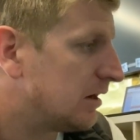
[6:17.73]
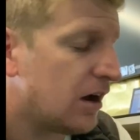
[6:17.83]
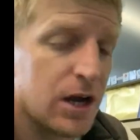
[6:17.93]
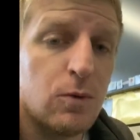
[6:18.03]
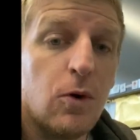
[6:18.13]

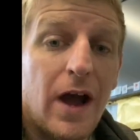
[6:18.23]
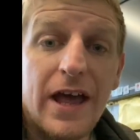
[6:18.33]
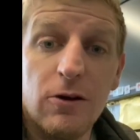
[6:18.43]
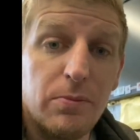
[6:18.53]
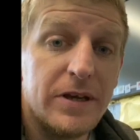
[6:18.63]
I will
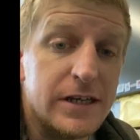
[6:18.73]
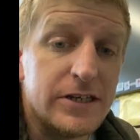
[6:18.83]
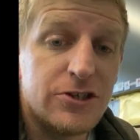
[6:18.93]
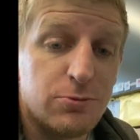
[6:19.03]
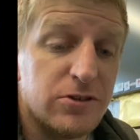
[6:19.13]
help
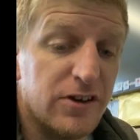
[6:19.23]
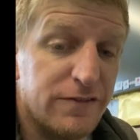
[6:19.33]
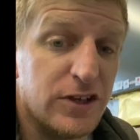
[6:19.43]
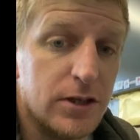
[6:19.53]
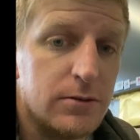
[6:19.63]
each
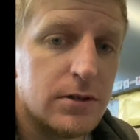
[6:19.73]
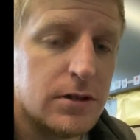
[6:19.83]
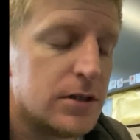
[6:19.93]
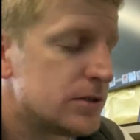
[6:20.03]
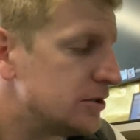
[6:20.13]
of you
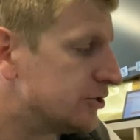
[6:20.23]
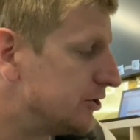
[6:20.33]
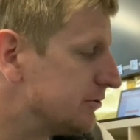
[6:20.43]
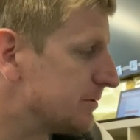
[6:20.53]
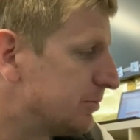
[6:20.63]
to
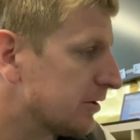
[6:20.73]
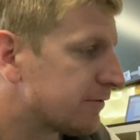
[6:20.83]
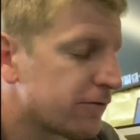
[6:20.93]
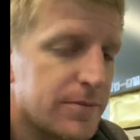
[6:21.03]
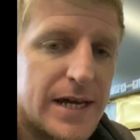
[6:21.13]
choose a
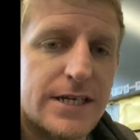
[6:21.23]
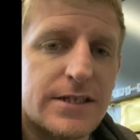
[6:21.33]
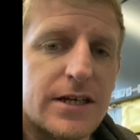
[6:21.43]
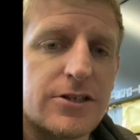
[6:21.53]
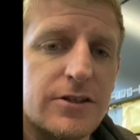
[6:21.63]
book from that
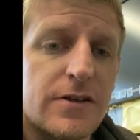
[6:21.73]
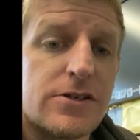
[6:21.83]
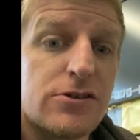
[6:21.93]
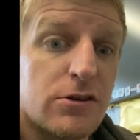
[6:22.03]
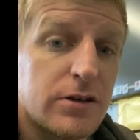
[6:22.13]
section
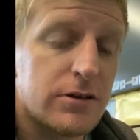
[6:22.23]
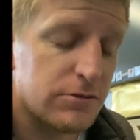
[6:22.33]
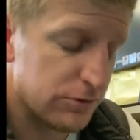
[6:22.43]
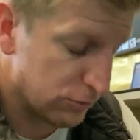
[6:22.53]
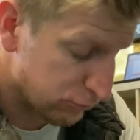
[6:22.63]
that's
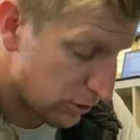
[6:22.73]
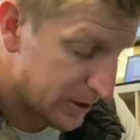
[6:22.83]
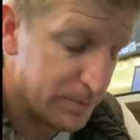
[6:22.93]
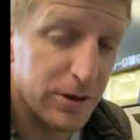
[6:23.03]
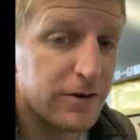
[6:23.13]
the
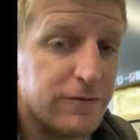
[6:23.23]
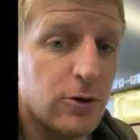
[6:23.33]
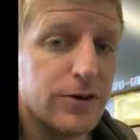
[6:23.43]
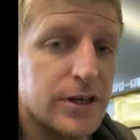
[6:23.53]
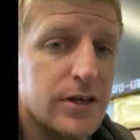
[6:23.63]
right book
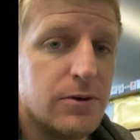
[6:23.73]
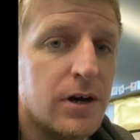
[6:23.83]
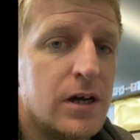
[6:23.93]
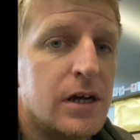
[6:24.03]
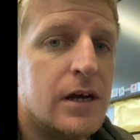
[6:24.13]
for
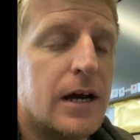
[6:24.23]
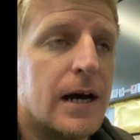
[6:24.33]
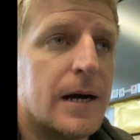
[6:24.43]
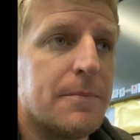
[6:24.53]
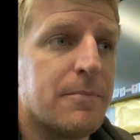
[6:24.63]
you,
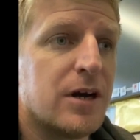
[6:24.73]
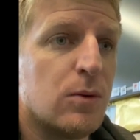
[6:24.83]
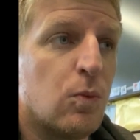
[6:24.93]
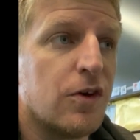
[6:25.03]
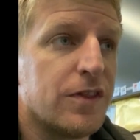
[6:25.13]

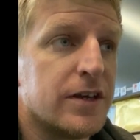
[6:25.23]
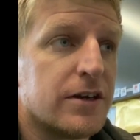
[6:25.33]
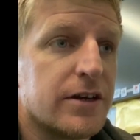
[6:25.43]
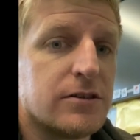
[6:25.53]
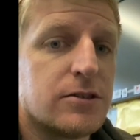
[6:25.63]
and one that you're
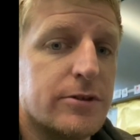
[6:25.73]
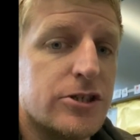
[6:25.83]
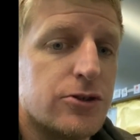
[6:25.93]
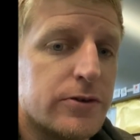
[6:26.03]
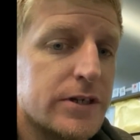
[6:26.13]
going to
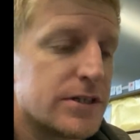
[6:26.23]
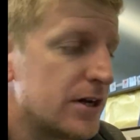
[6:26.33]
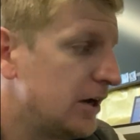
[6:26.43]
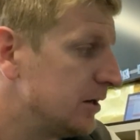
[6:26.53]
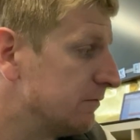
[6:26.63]
enjoy. So
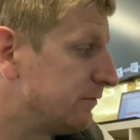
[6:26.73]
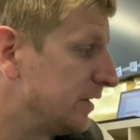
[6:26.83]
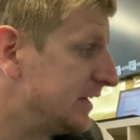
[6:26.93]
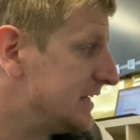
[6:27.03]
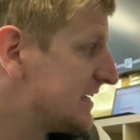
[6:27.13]

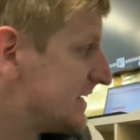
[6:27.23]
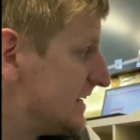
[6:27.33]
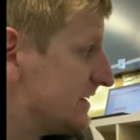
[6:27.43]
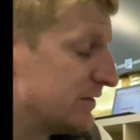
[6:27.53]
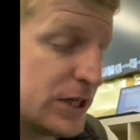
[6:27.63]
hopefully,
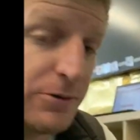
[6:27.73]
even